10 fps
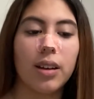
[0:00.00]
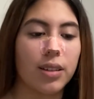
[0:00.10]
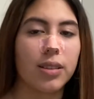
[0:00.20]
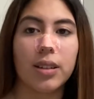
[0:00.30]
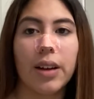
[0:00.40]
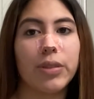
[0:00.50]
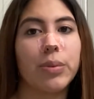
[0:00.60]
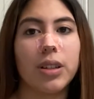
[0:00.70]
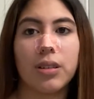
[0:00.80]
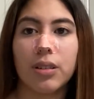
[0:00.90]
It doesn't have to
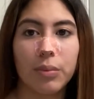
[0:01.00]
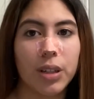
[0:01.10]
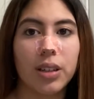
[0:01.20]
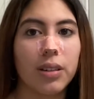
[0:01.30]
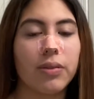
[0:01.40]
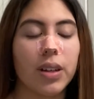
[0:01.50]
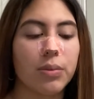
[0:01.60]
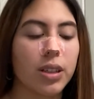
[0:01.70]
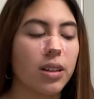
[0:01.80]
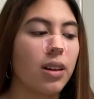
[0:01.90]
be your immediate
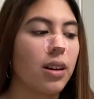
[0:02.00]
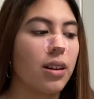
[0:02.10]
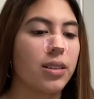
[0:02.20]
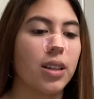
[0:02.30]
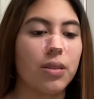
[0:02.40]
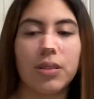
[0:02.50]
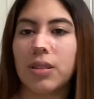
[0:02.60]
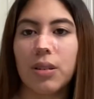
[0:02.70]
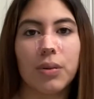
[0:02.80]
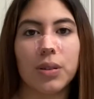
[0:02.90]
family, because I know it
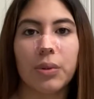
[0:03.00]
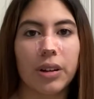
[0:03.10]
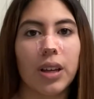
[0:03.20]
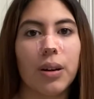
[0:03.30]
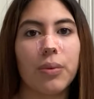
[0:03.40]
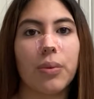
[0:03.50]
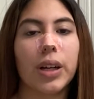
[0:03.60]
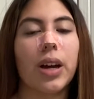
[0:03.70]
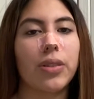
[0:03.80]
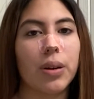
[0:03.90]
doesn't always work
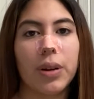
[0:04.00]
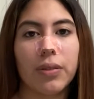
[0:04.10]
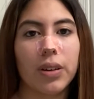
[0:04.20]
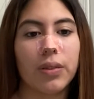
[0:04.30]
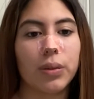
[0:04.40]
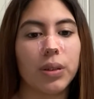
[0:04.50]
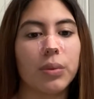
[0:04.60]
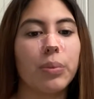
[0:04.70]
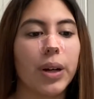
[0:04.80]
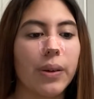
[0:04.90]
out that way for
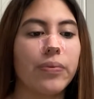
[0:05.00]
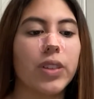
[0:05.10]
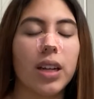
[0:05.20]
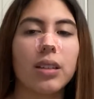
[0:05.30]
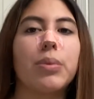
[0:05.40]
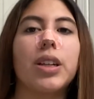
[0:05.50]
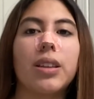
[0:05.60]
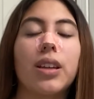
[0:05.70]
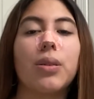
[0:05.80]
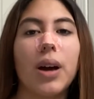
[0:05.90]
everyone. But
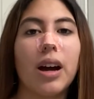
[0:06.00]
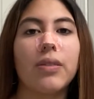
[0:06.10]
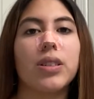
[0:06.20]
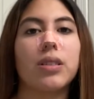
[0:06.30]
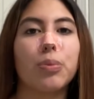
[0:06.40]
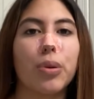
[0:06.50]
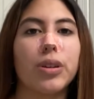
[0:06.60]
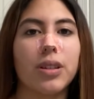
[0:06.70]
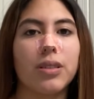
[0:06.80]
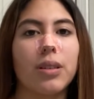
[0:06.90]
anybody that you have as a
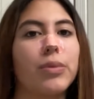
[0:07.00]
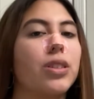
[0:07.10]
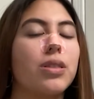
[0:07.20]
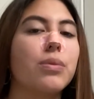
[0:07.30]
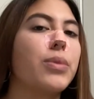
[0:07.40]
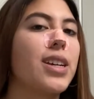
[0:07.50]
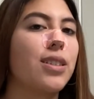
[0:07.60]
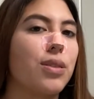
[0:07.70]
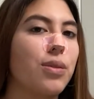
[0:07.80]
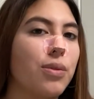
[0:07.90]
support system that just
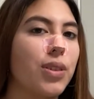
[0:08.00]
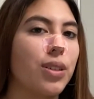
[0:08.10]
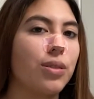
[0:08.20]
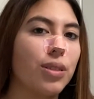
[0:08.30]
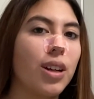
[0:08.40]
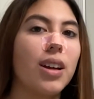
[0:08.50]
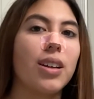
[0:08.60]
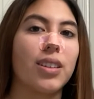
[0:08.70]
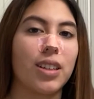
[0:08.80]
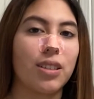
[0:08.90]
makes you feel
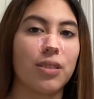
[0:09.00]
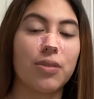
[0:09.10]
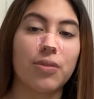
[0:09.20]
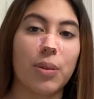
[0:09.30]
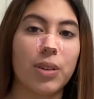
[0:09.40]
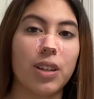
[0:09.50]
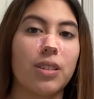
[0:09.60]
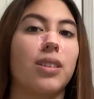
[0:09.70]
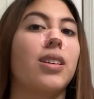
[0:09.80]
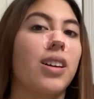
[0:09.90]
like from
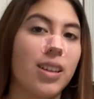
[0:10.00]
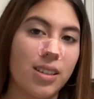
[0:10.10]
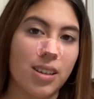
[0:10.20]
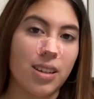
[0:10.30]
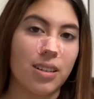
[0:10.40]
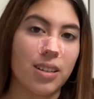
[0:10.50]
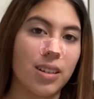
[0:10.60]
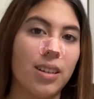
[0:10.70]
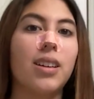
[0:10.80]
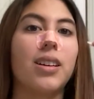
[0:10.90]
here to
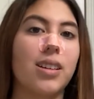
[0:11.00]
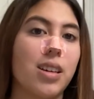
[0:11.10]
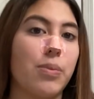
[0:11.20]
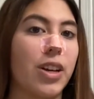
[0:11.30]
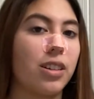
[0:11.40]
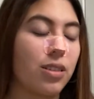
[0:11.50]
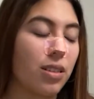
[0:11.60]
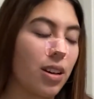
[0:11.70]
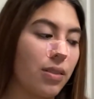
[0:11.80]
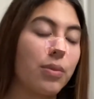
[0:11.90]
here, keep that in
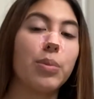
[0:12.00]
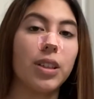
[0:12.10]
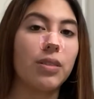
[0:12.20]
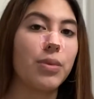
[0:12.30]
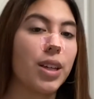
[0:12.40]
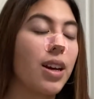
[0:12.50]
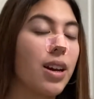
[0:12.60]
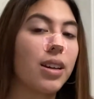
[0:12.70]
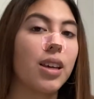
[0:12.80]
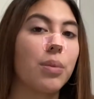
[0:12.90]
your life. Believe me,
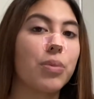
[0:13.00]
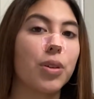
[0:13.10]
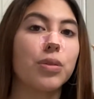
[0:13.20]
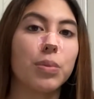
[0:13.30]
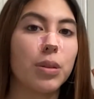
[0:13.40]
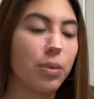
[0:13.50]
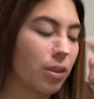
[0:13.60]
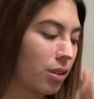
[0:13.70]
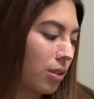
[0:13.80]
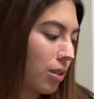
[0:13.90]
keep those people in